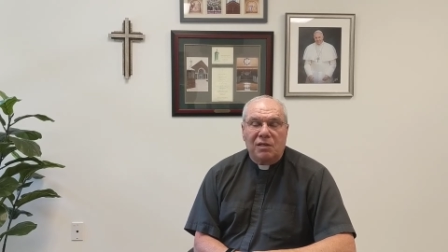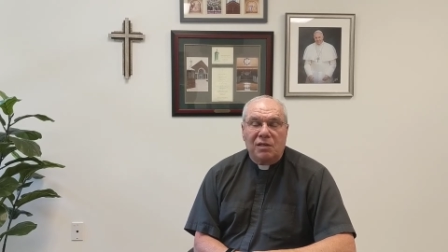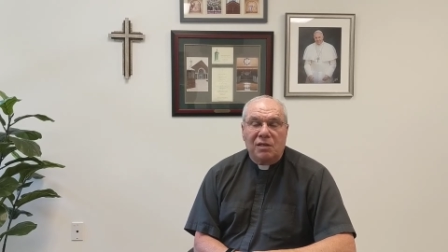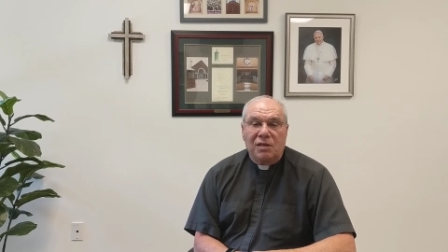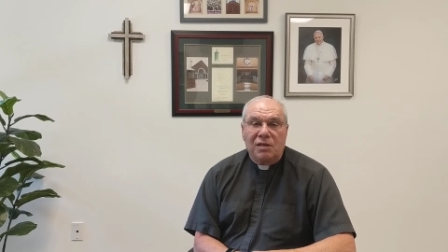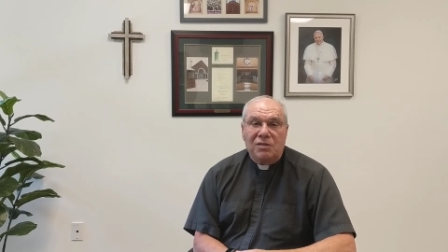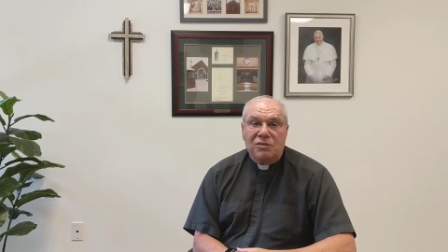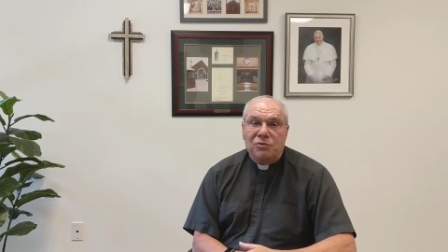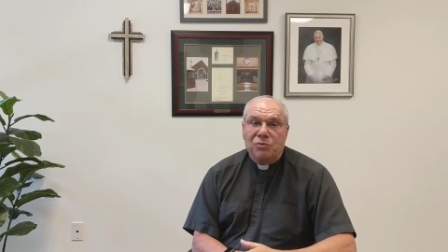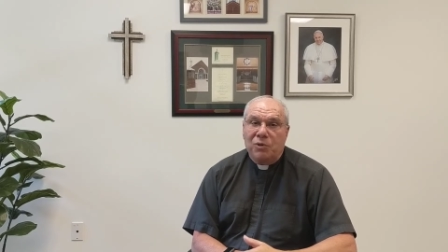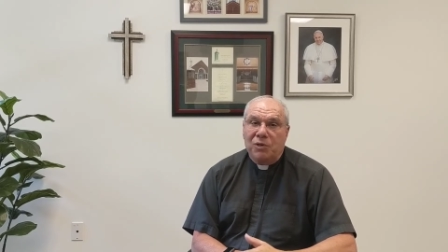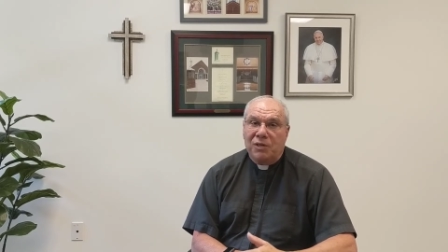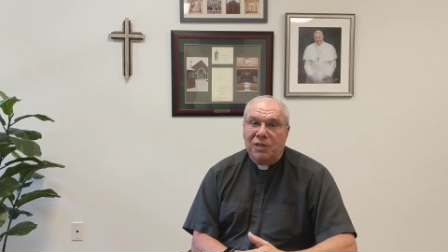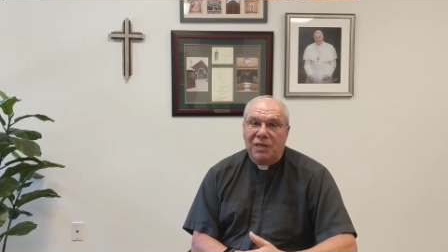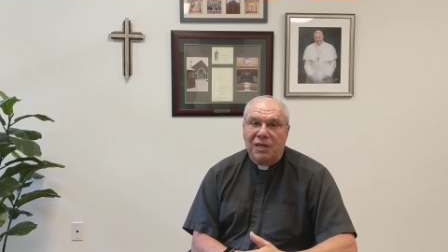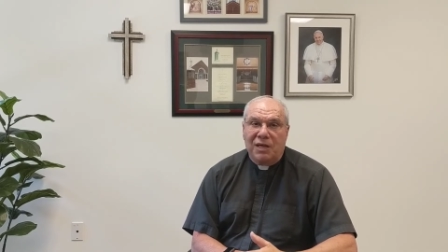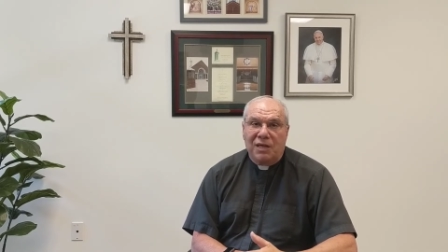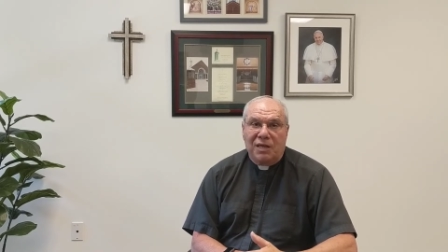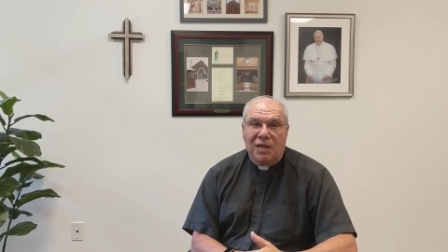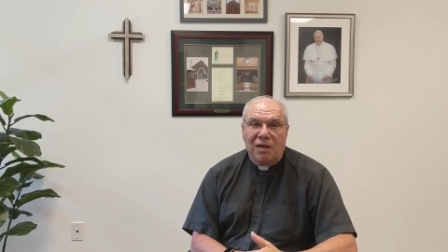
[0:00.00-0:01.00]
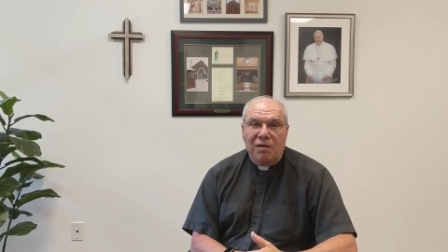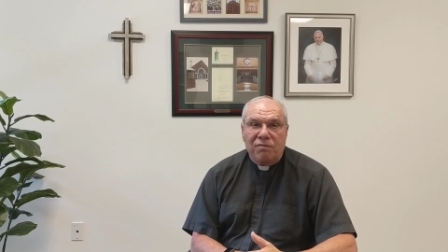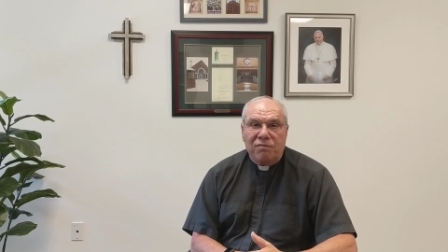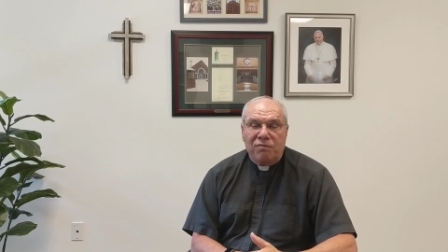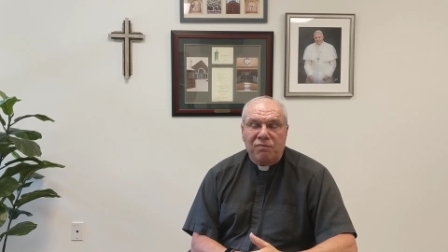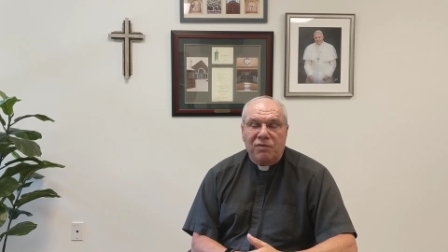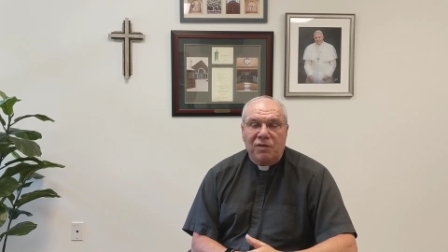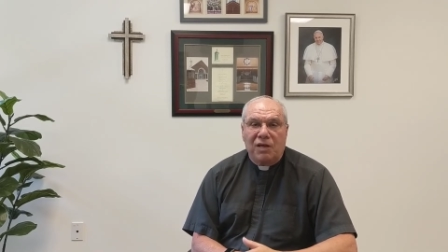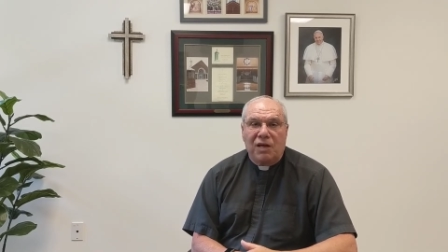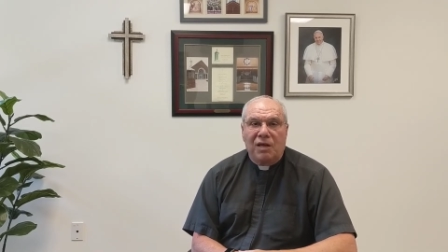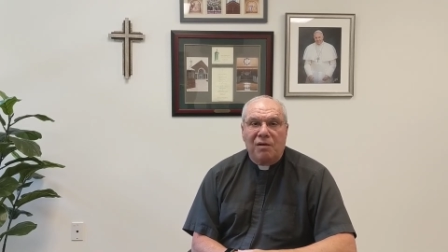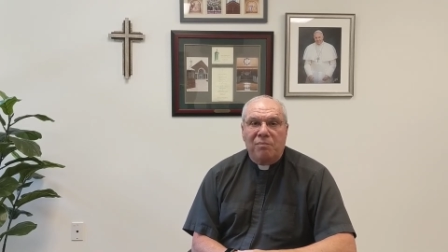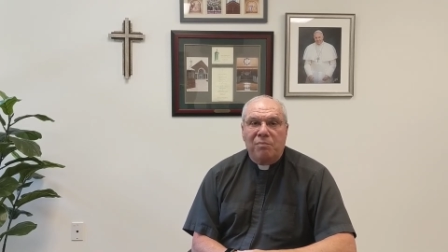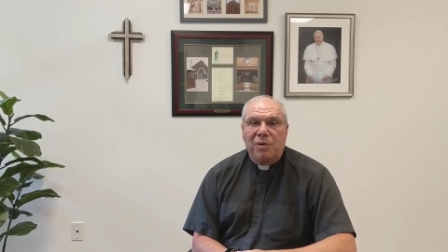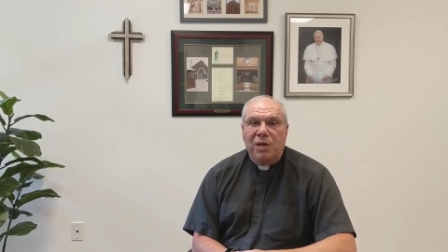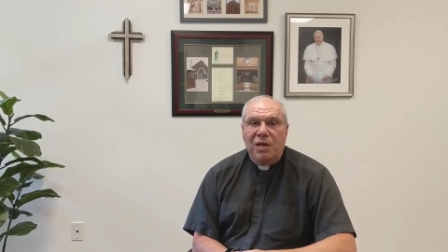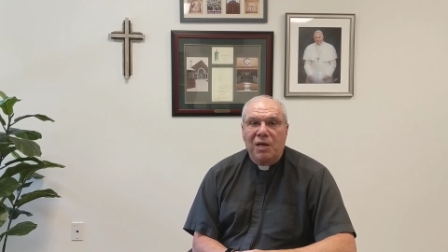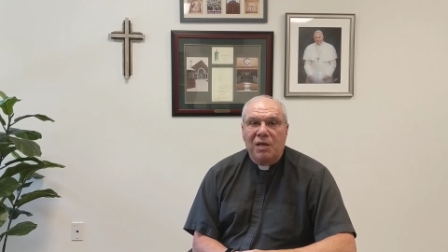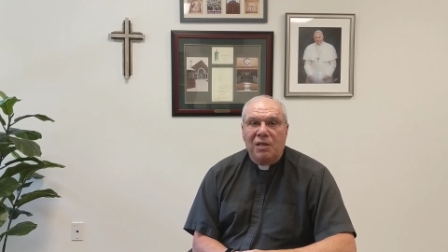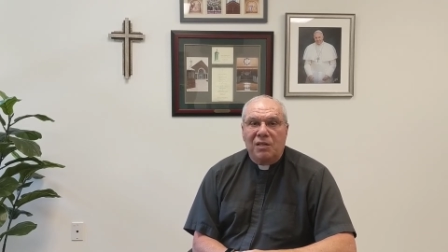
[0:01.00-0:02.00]
It is really a gift
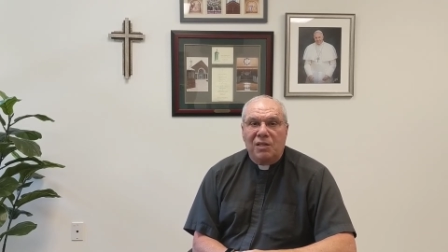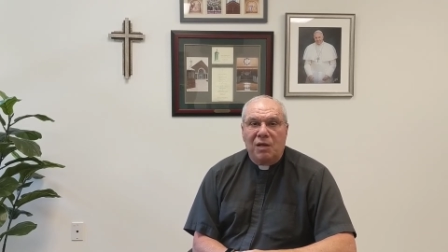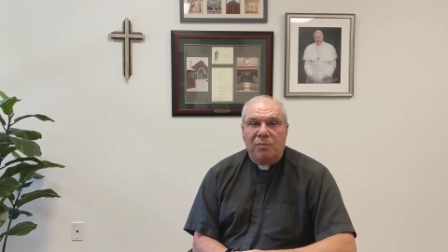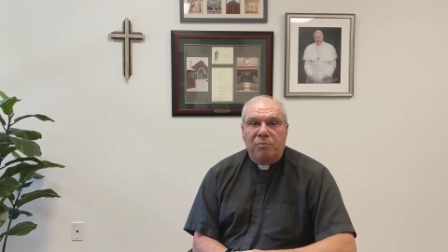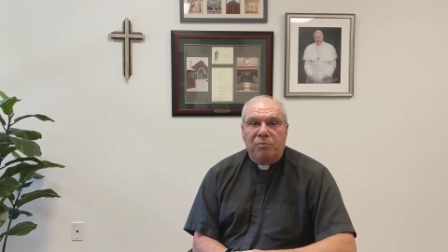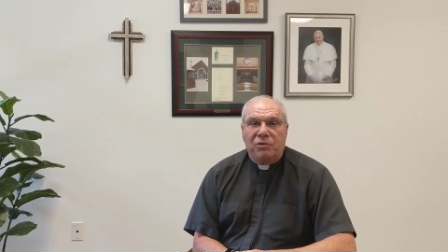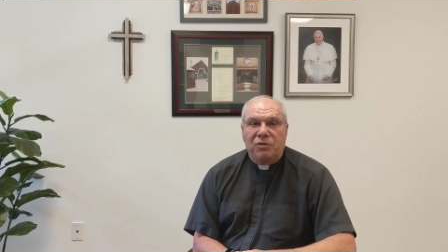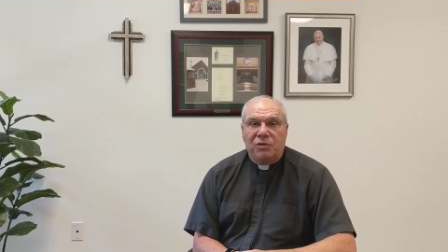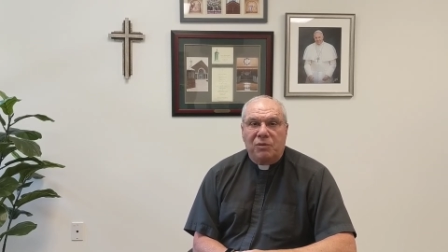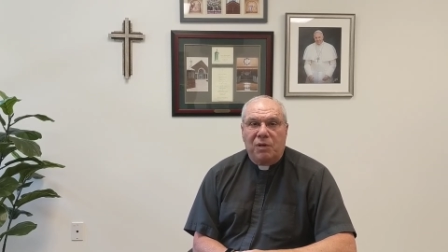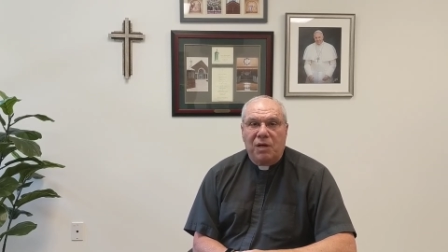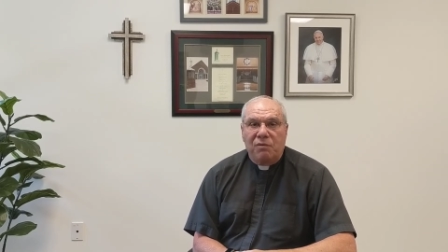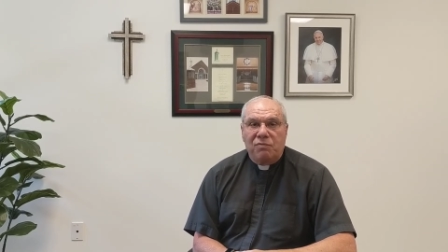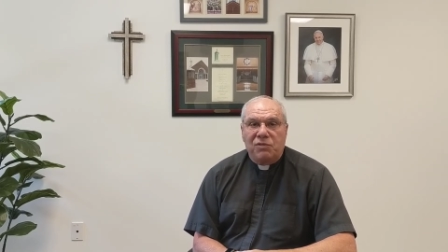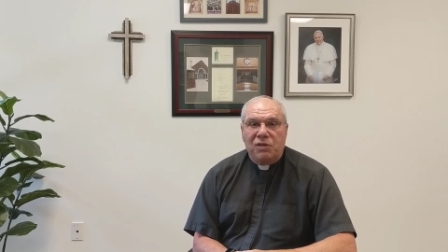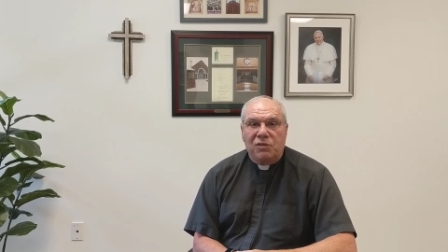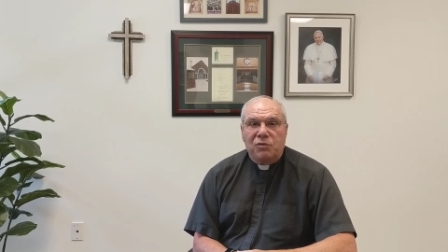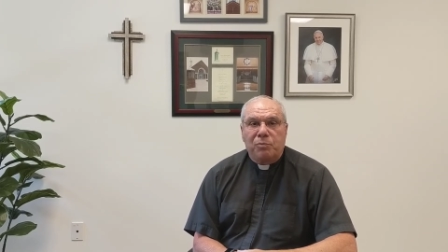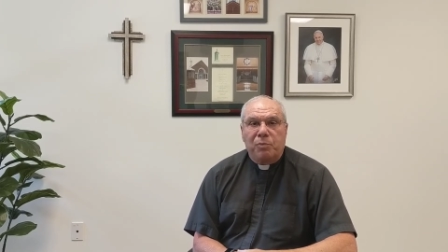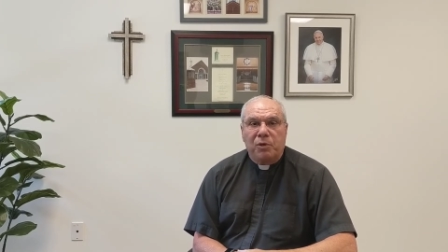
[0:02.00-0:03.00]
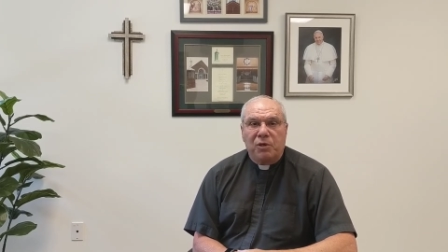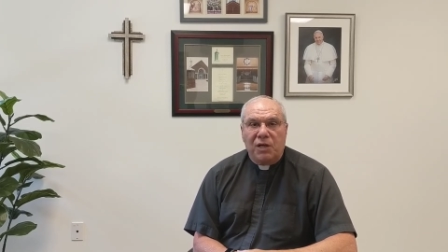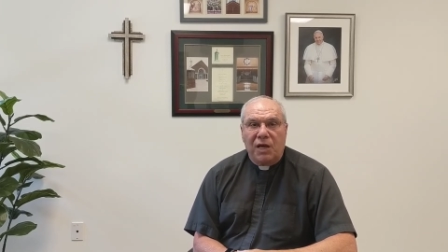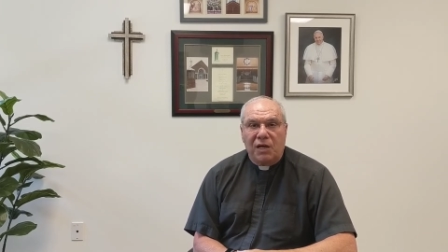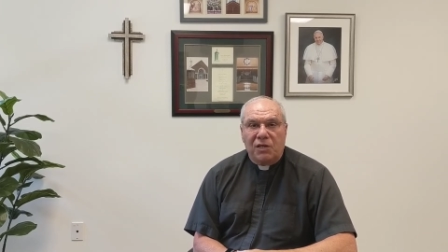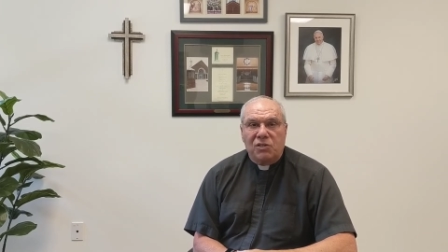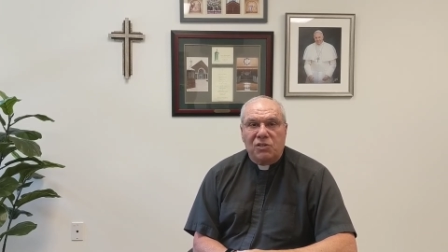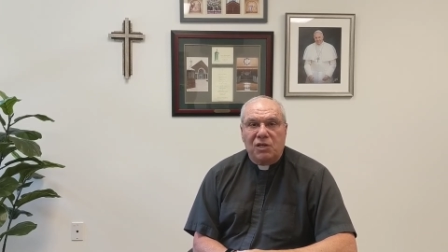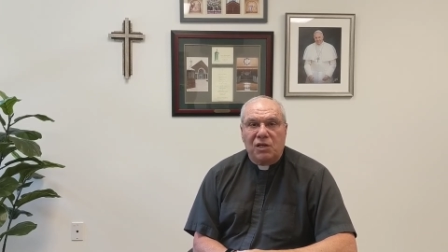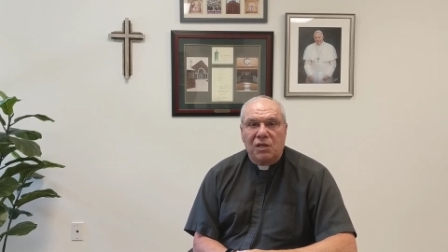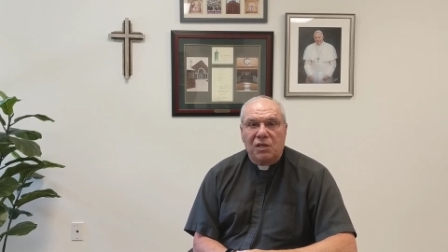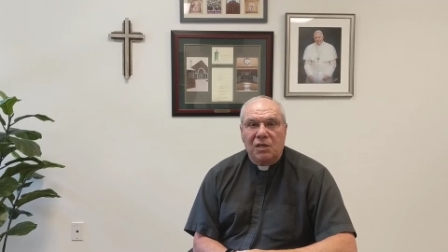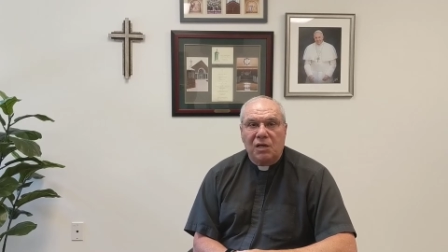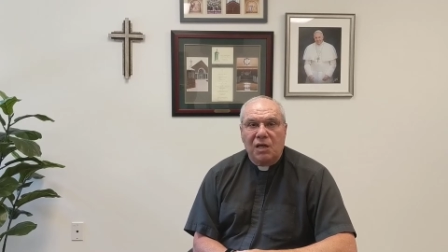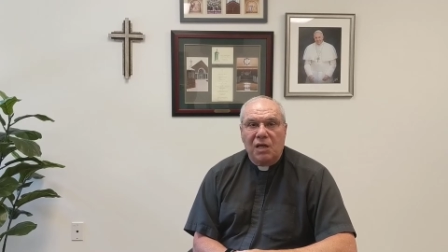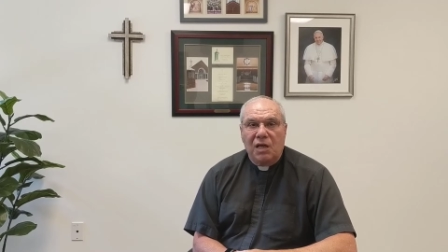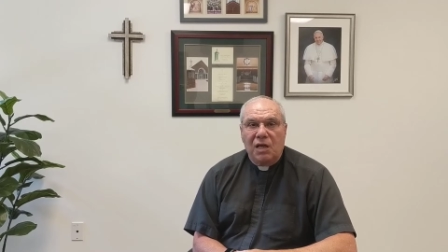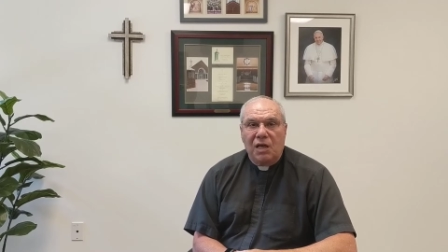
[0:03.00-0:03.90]
and that gives us protection